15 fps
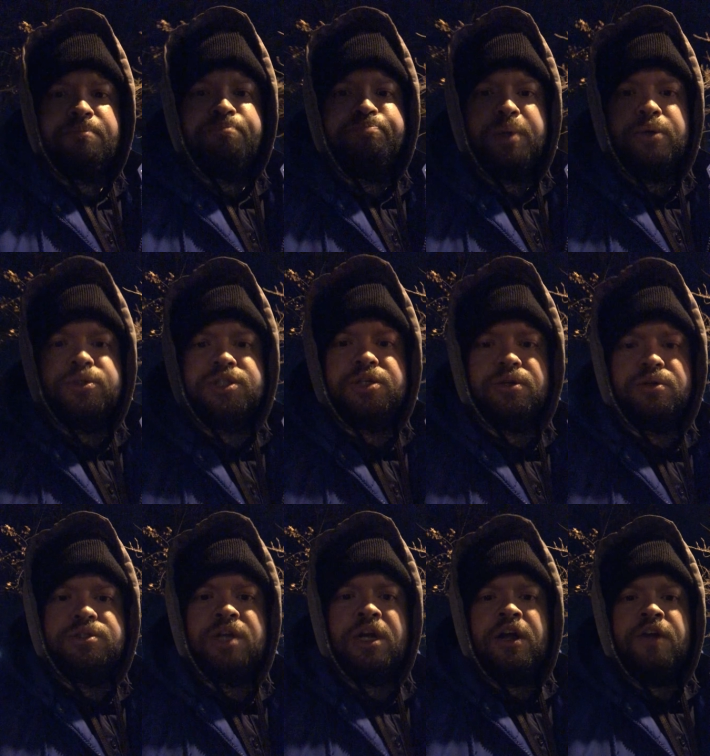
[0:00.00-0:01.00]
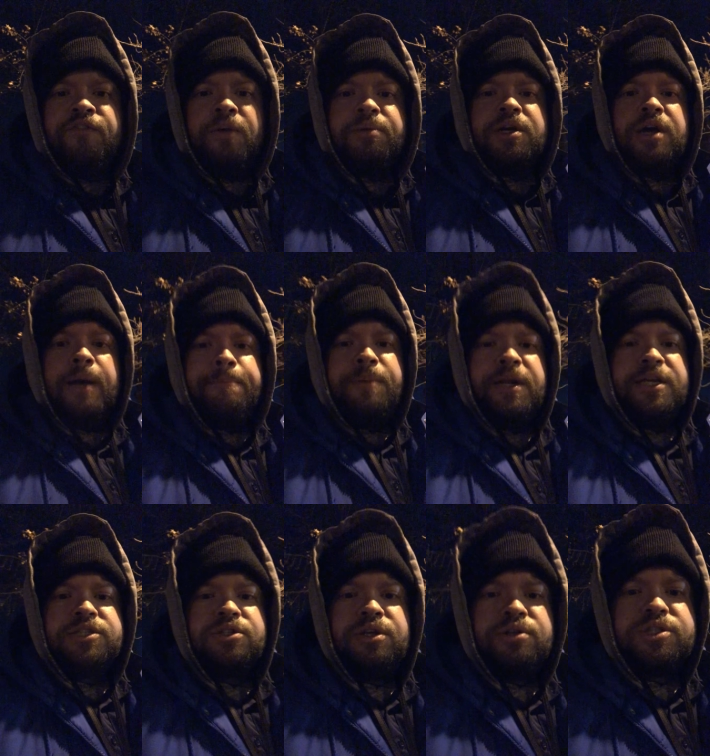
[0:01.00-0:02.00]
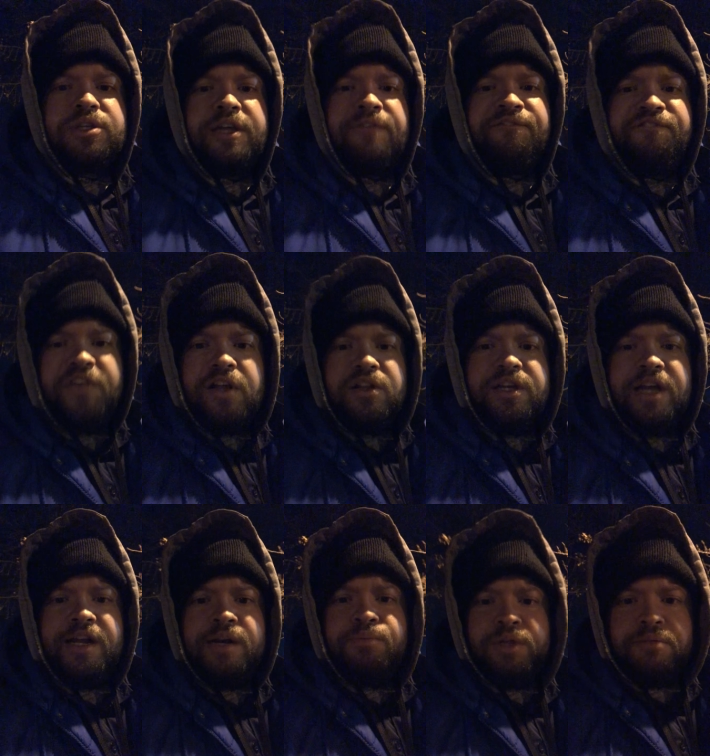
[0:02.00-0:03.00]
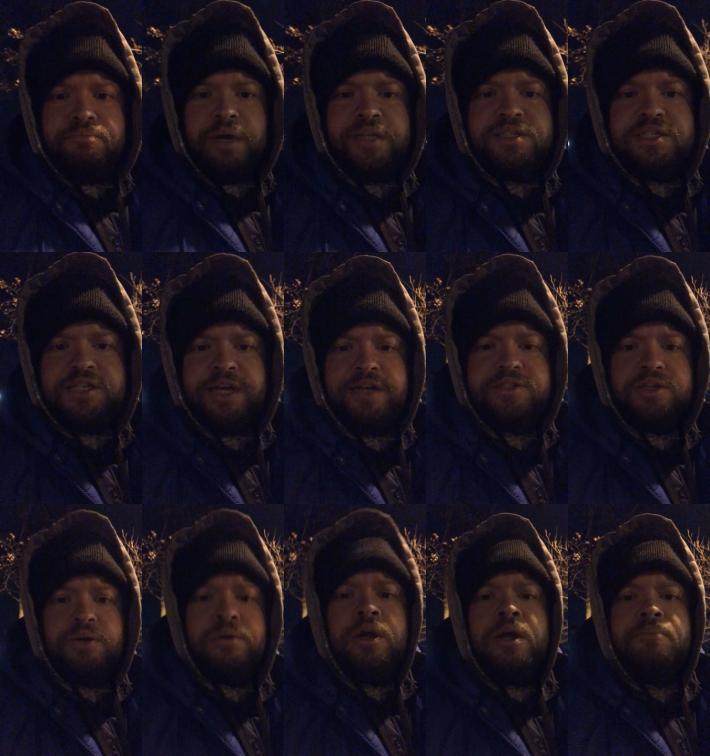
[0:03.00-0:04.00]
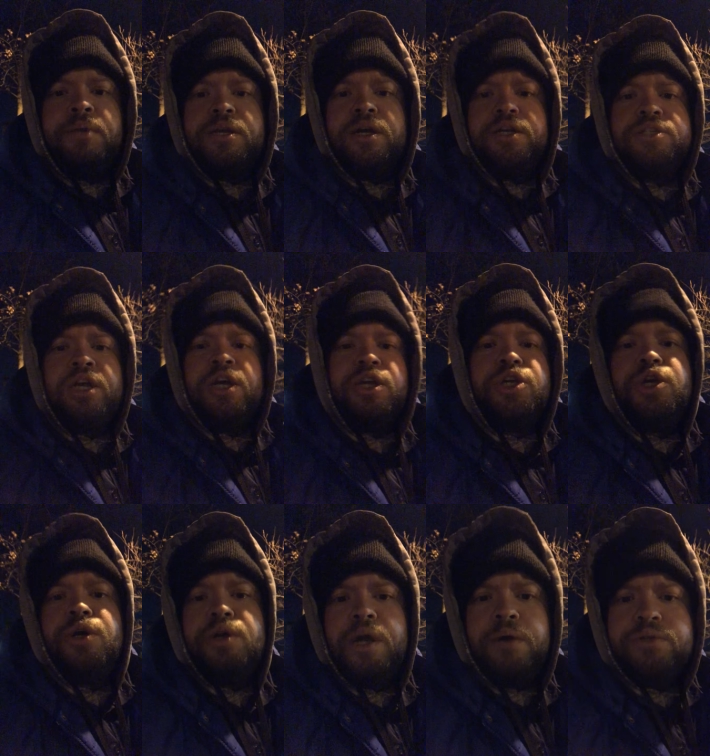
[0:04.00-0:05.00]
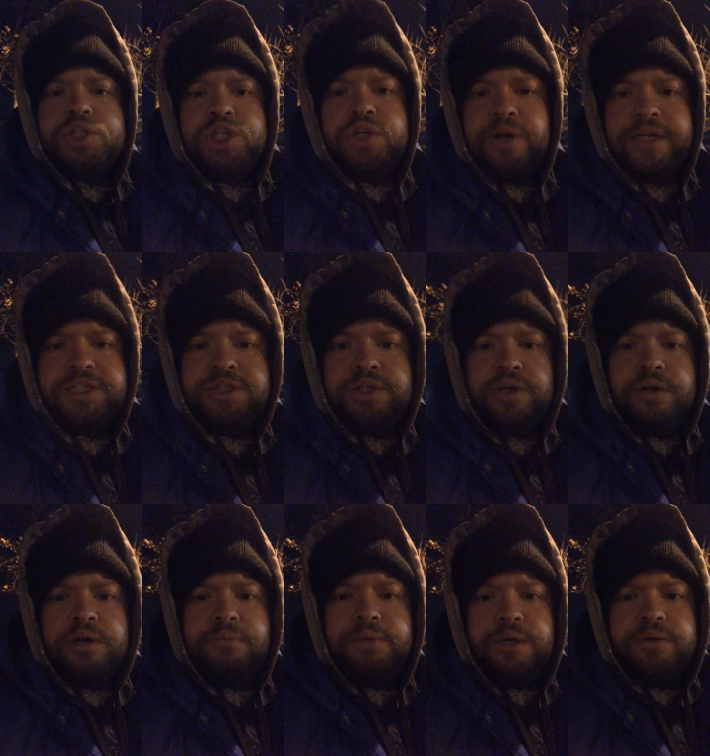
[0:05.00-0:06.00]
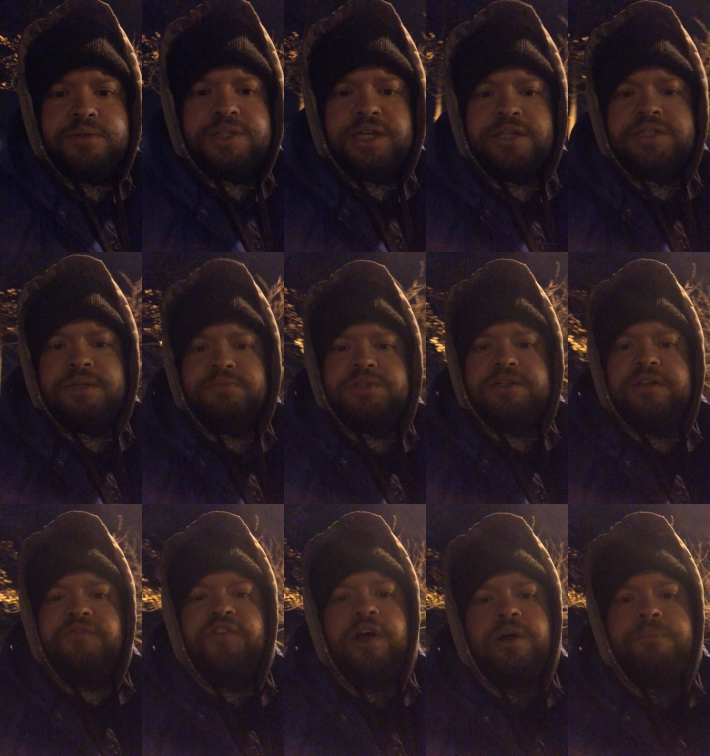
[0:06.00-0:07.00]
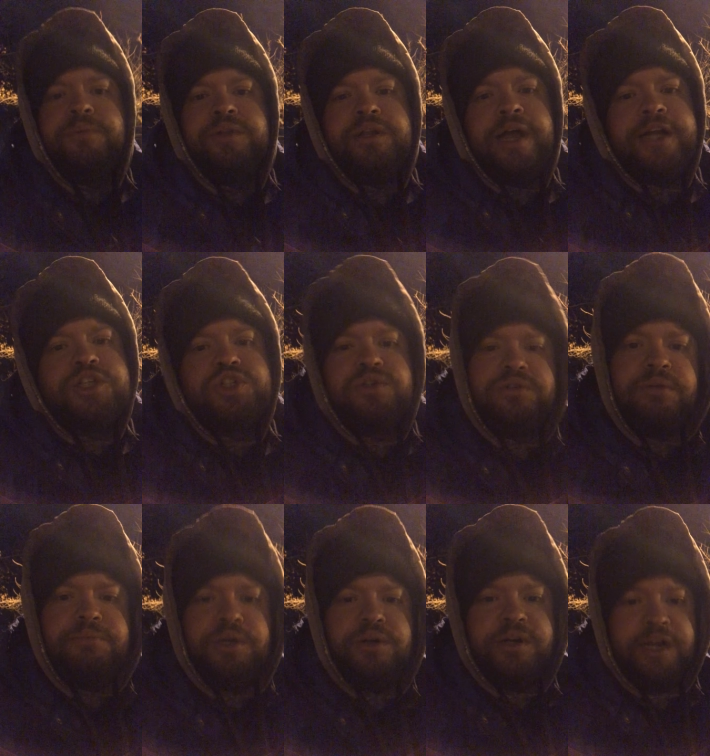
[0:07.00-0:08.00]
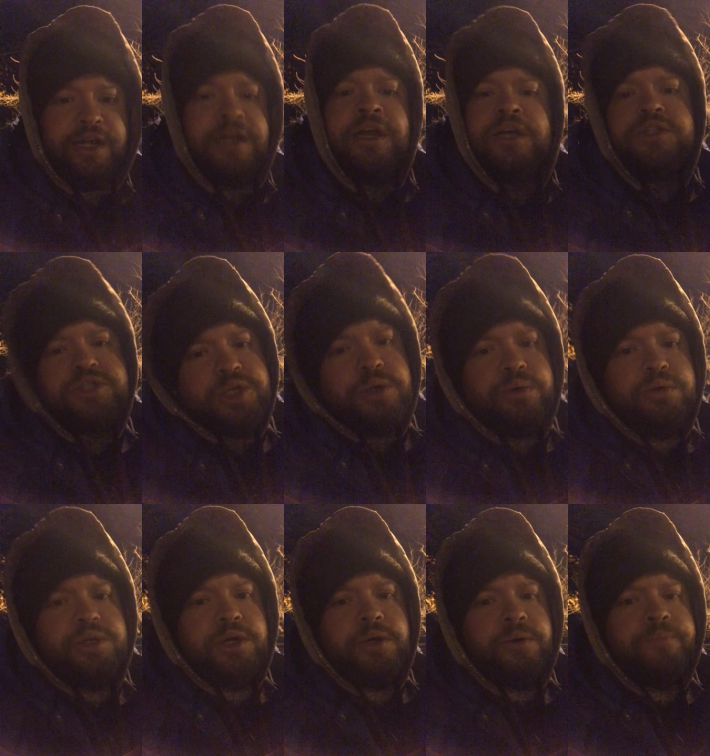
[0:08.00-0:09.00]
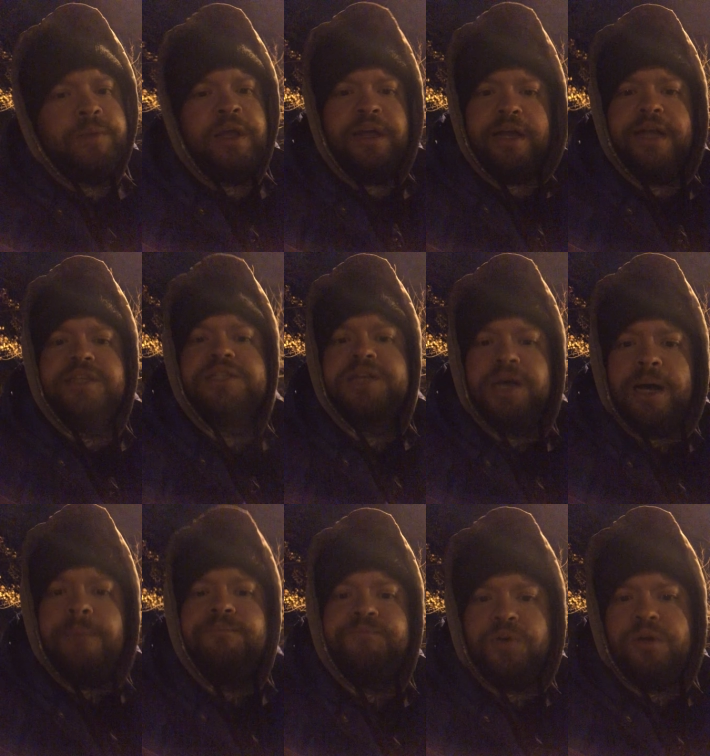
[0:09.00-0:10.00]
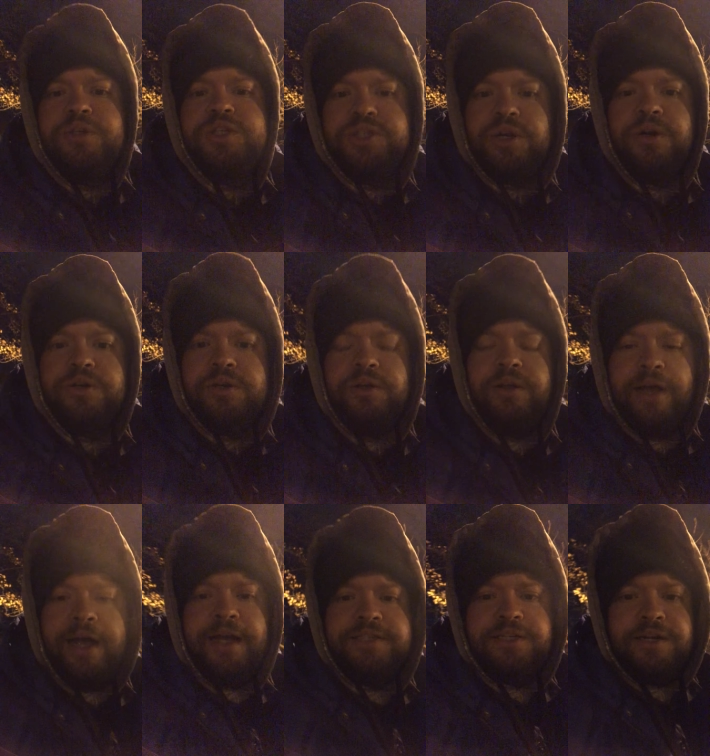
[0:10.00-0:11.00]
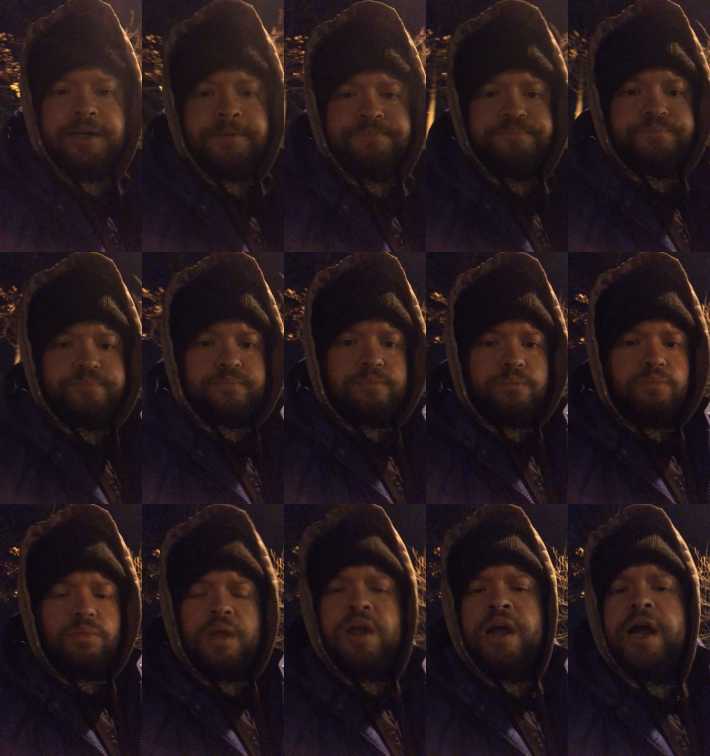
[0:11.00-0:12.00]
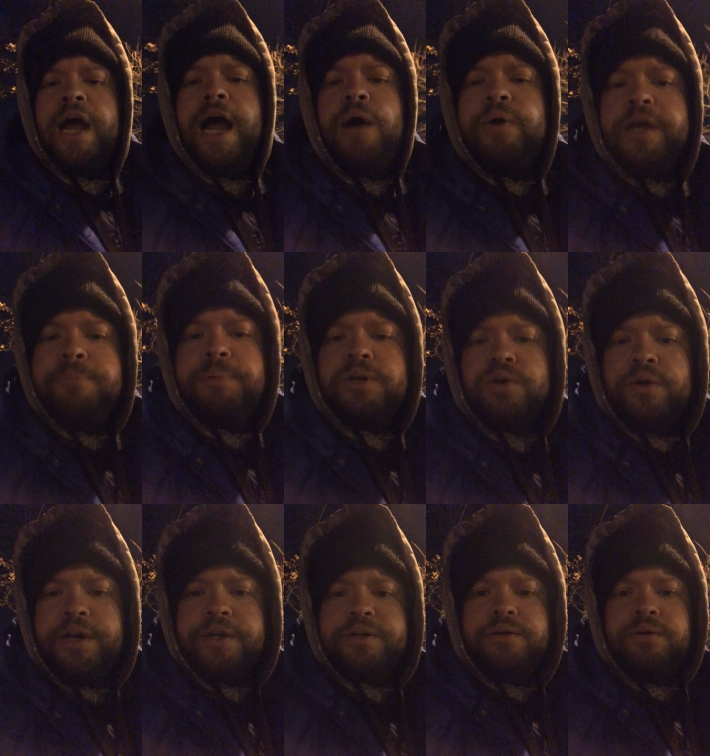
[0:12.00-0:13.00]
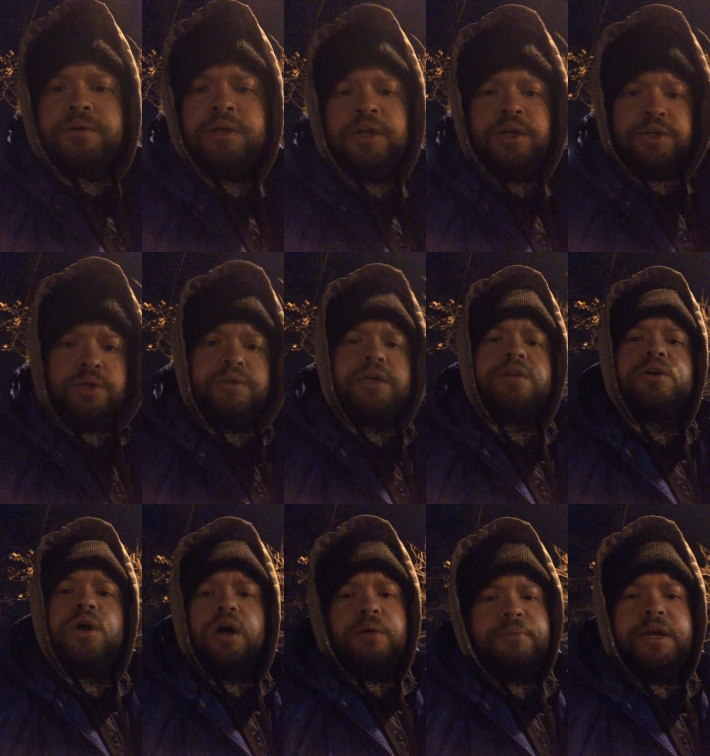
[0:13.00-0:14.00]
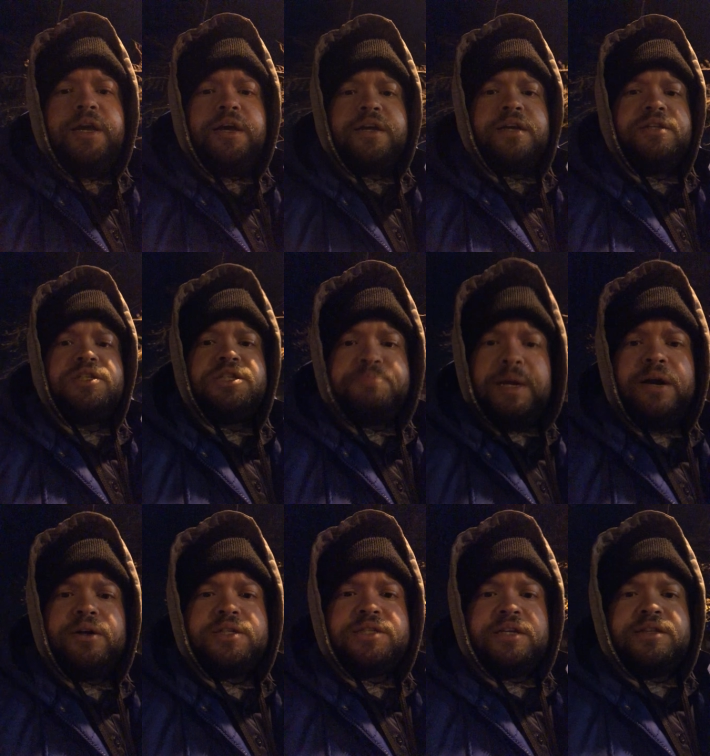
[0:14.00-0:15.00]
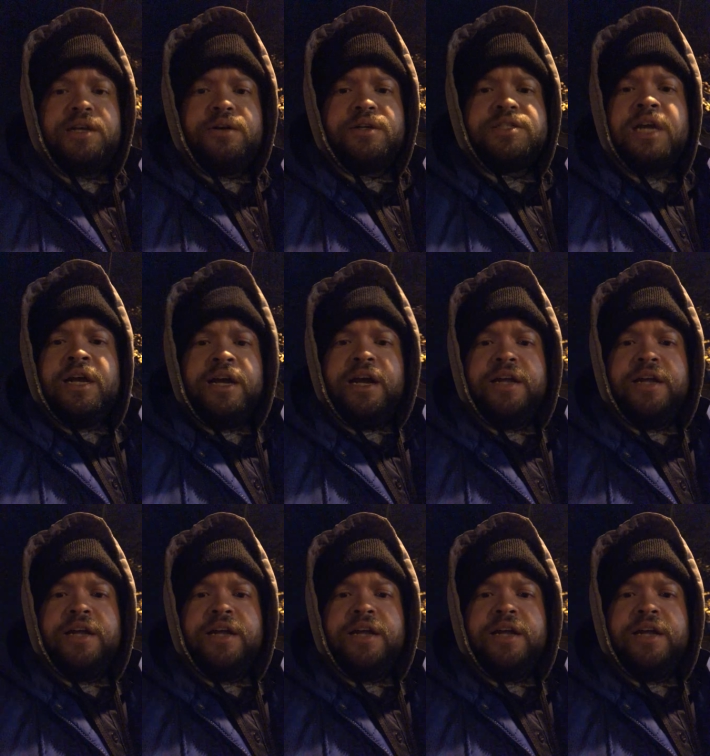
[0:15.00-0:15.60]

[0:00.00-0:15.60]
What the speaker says: and boosters from companies loosely affiliated with Monsanto because you don't trust your immune systems to develop natural immunity, do you? It's come full circle, hasn't it? How hypocritical. You can call me a conspiracy theorist,